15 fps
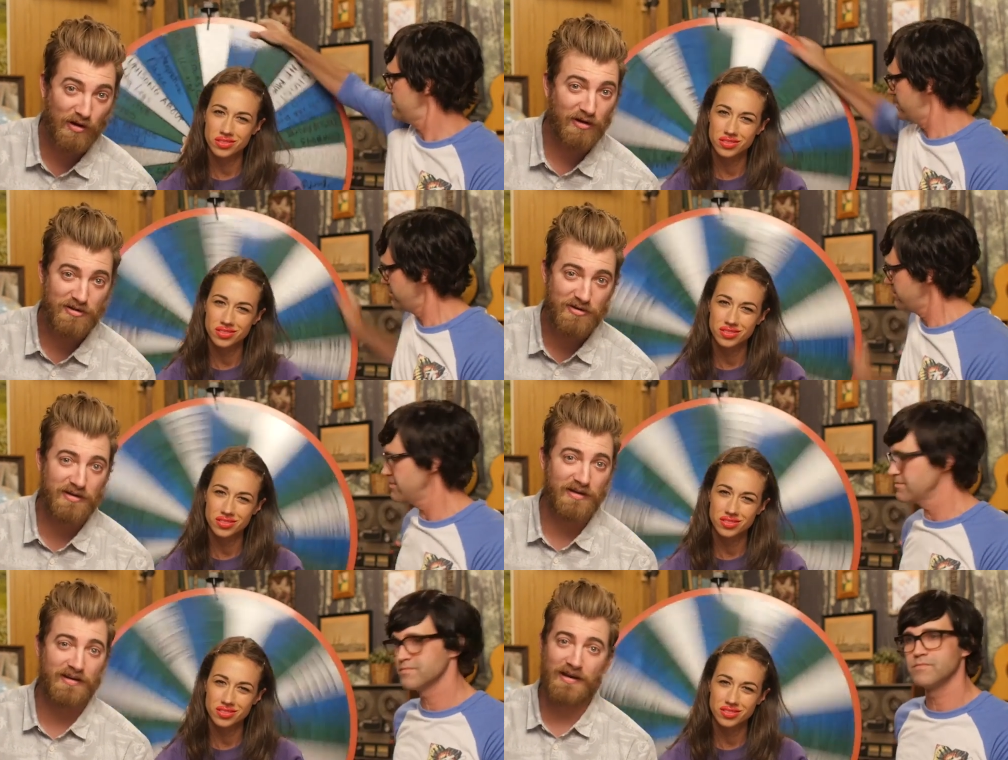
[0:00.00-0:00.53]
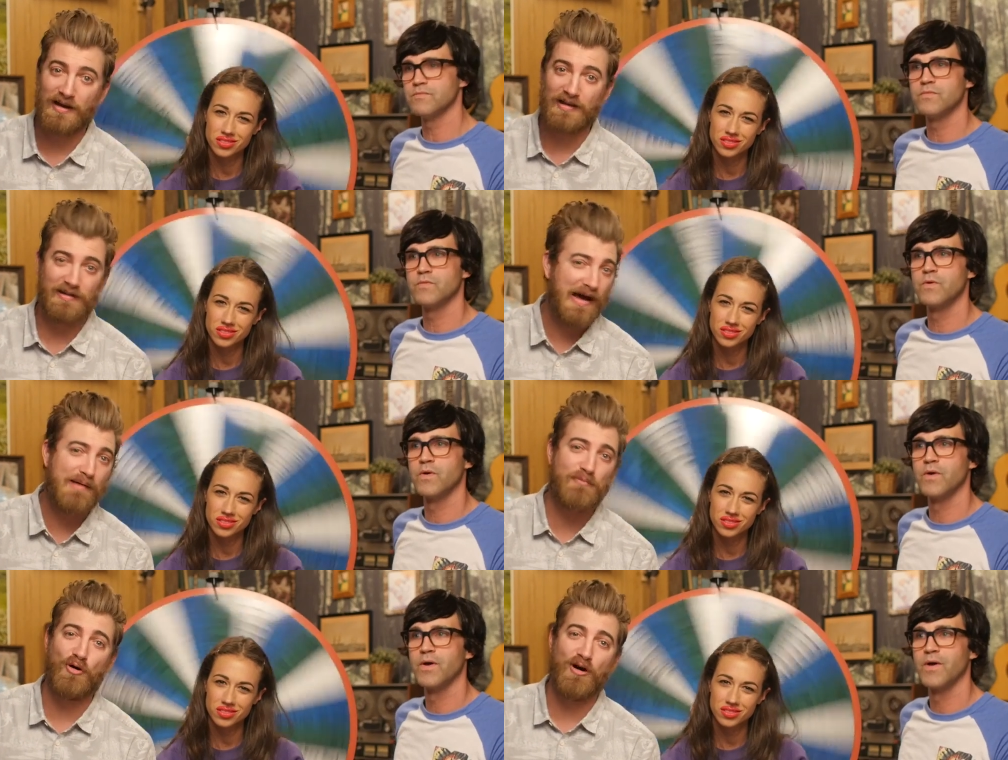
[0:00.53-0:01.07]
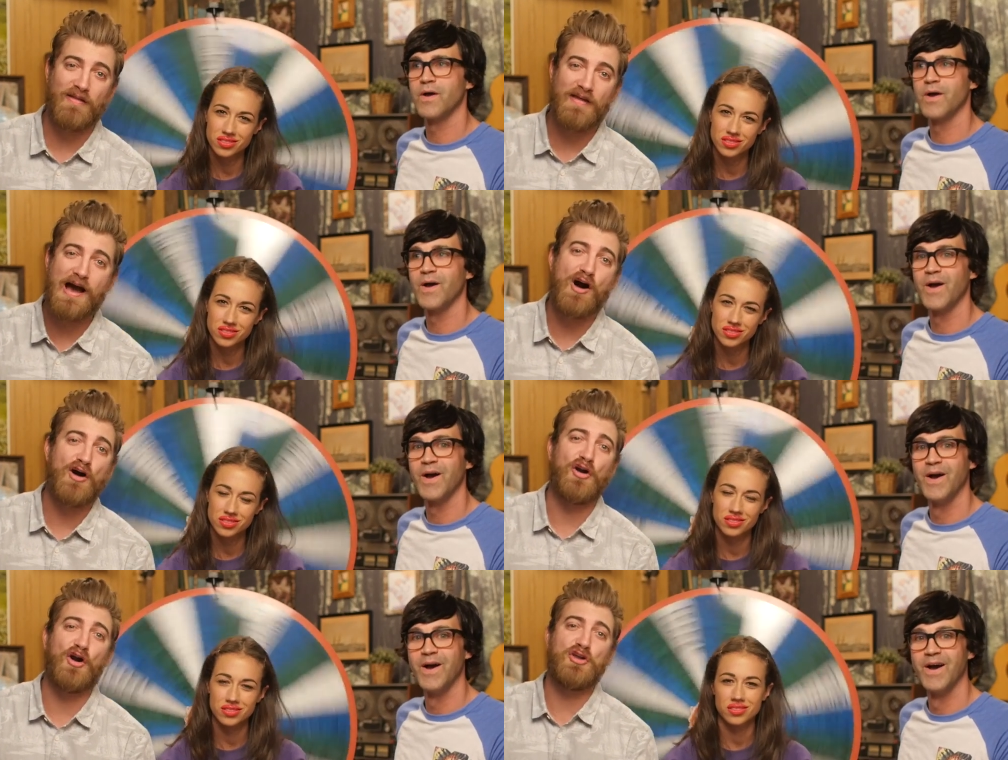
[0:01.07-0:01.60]
Speaker 1: well, you can get a lot more of that
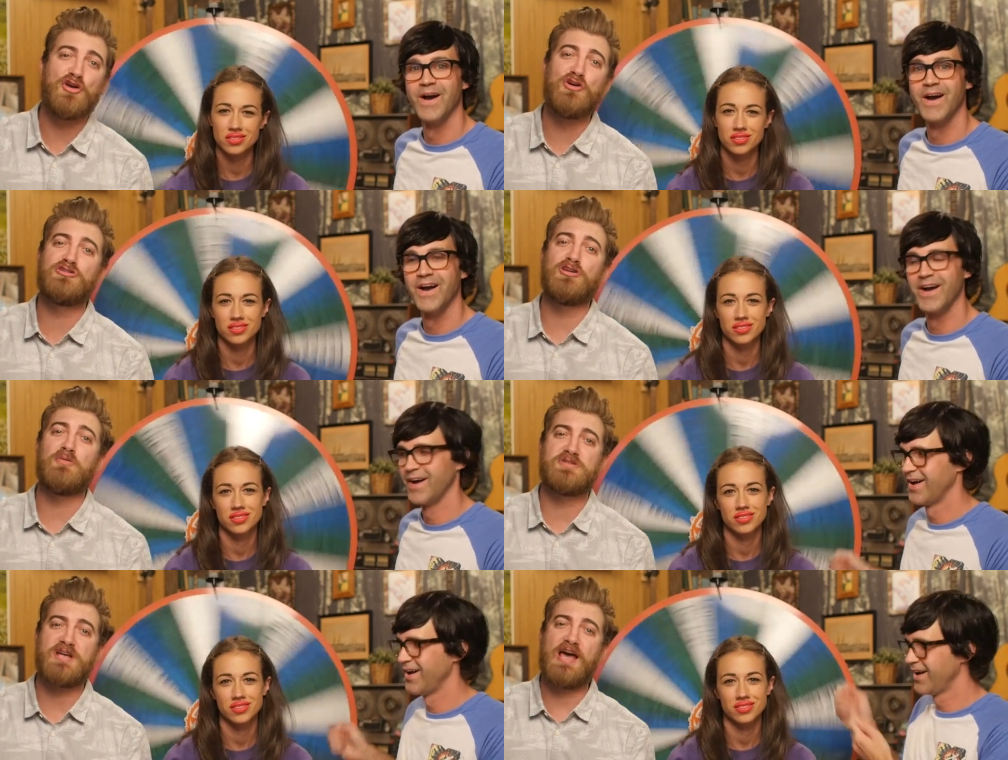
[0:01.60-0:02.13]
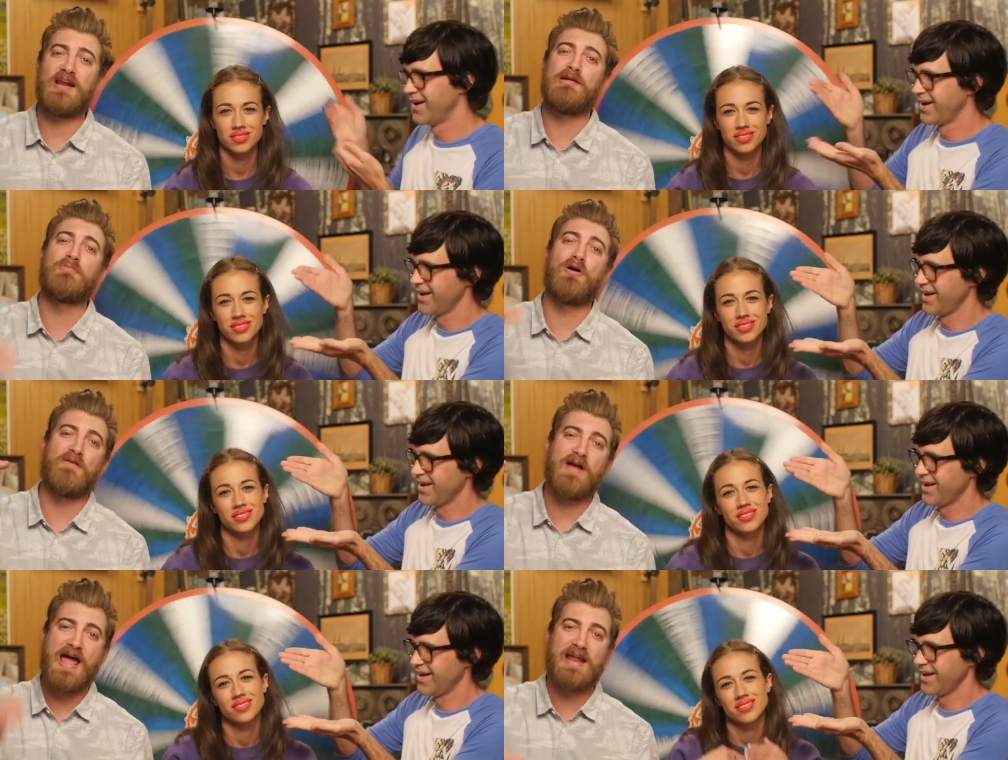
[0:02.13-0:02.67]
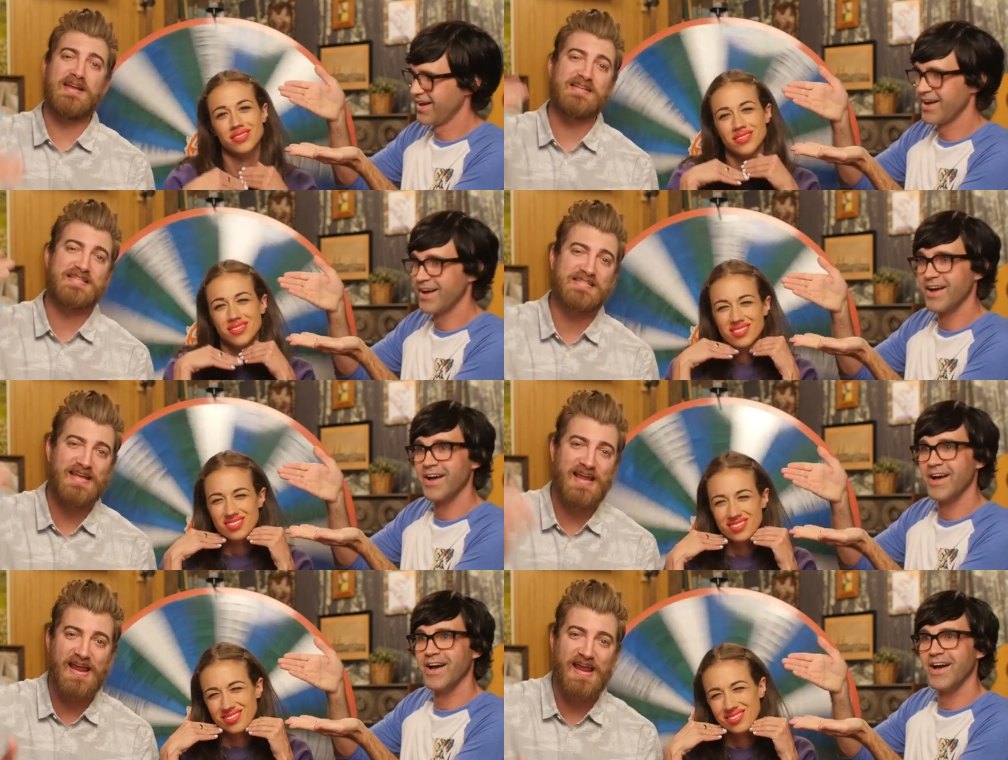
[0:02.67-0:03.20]
on her YouTube channel, Miranda
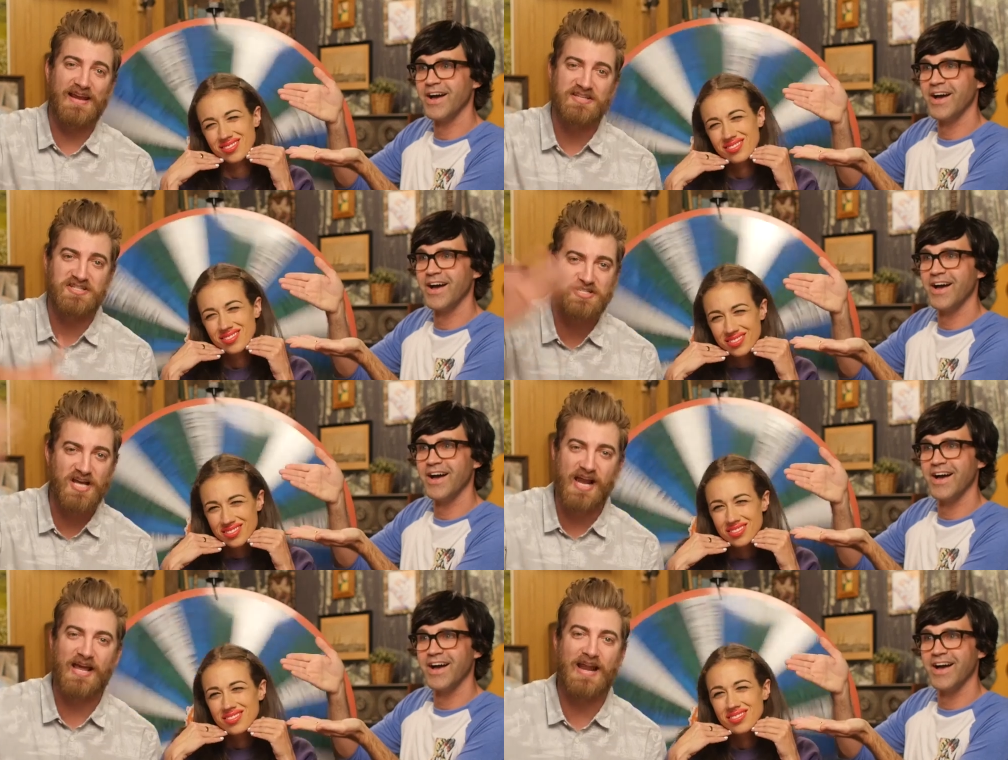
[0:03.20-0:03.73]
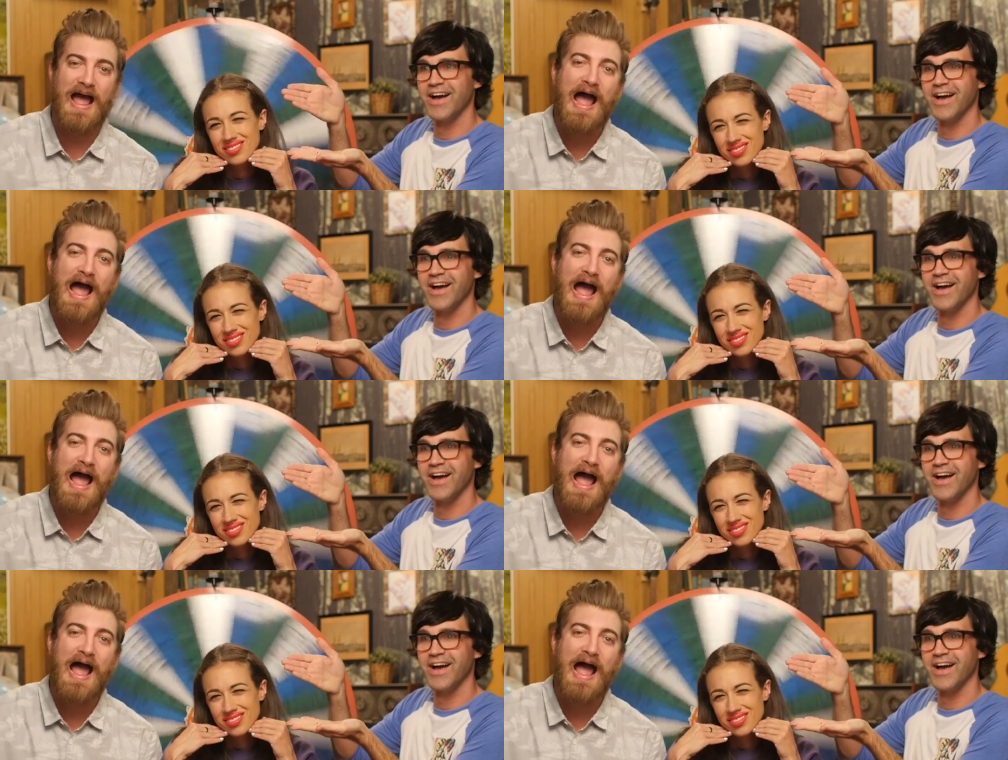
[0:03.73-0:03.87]
Sings. Check it